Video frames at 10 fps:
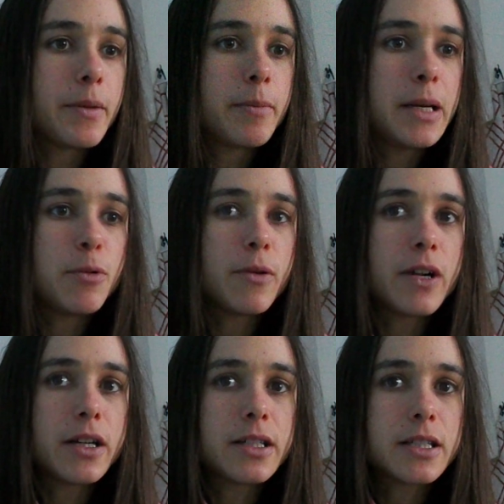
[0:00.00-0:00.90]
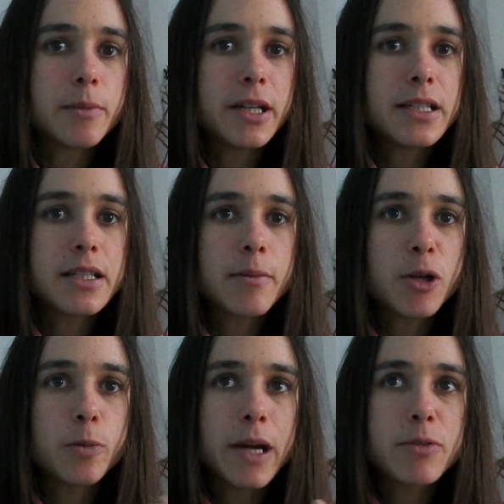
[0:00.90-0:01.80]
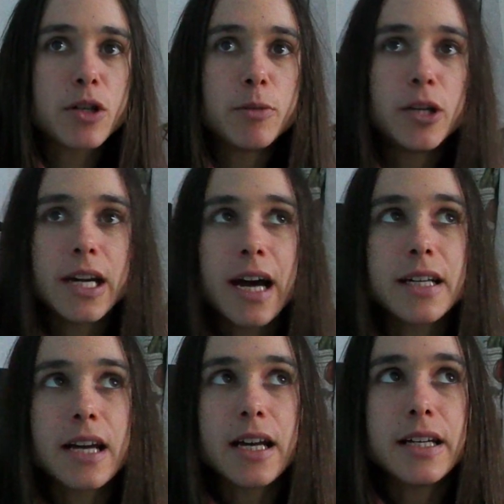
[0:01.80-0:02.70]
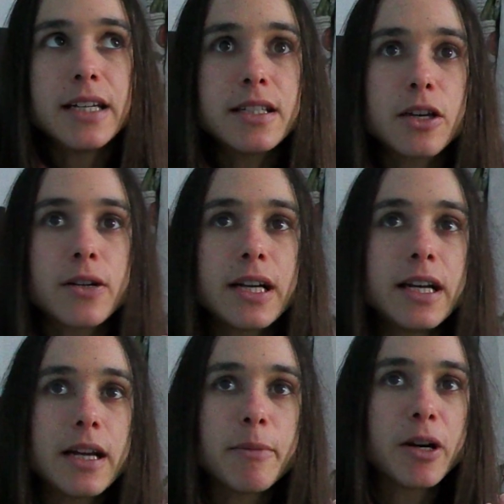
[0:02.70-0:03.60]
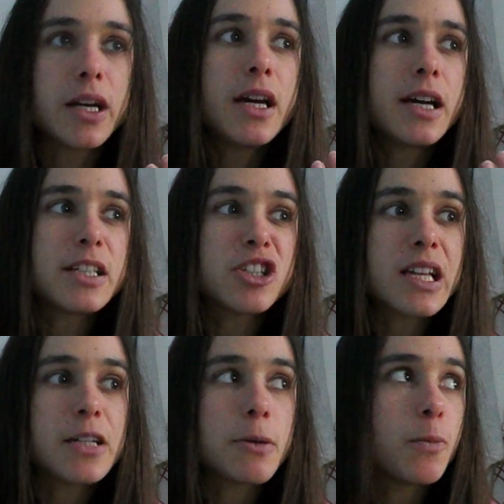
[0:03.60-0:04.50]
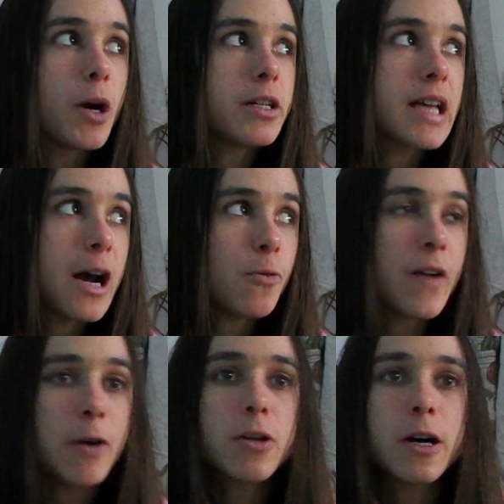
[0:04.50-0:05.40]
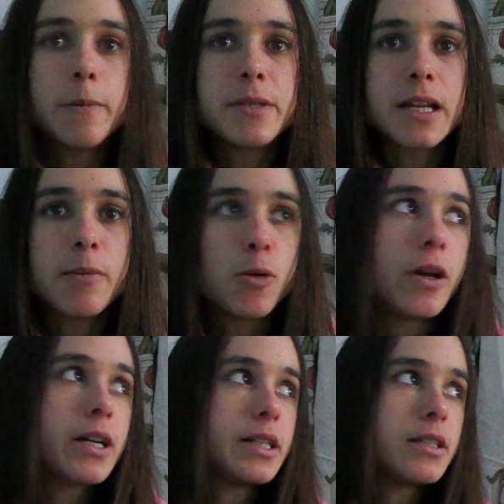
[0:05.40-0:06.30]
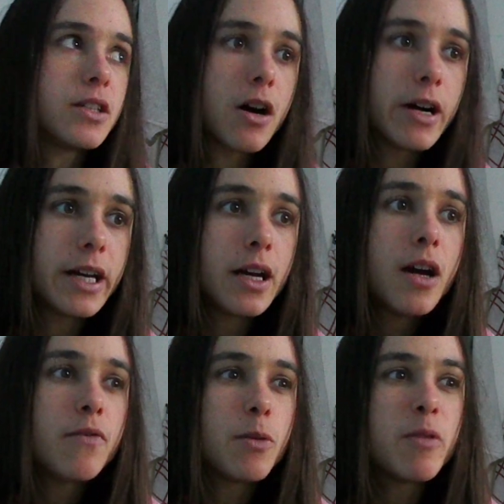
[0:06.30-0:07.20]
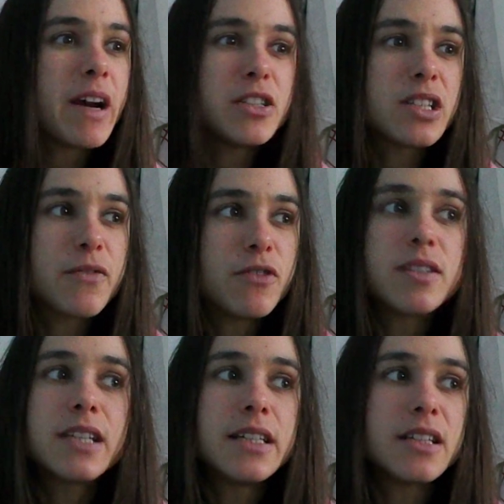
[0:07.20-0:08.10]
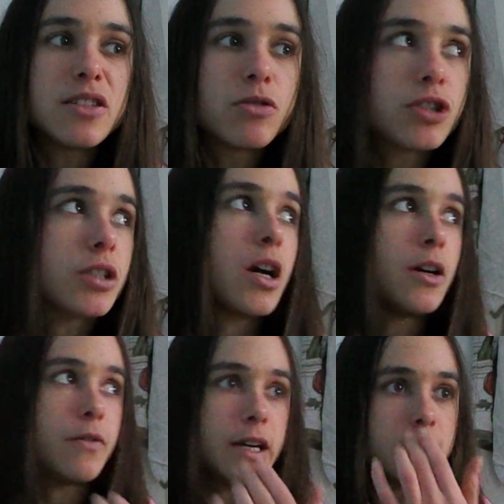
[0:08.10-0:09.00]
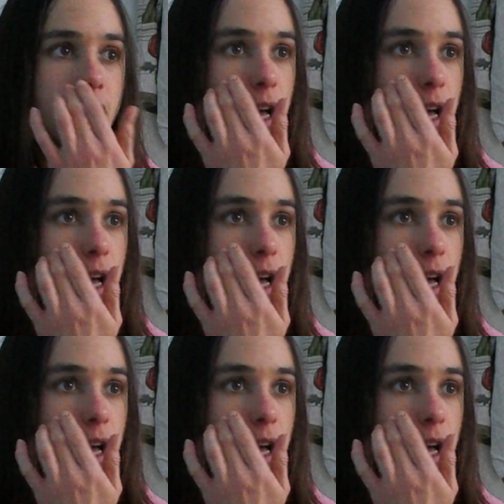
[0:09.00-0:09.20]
people with learning disabilities, they might not be able to communicate their needs so clearly. They just tend to have worse health outcomes and are more likely to die from a range of different diseases, not just COVID.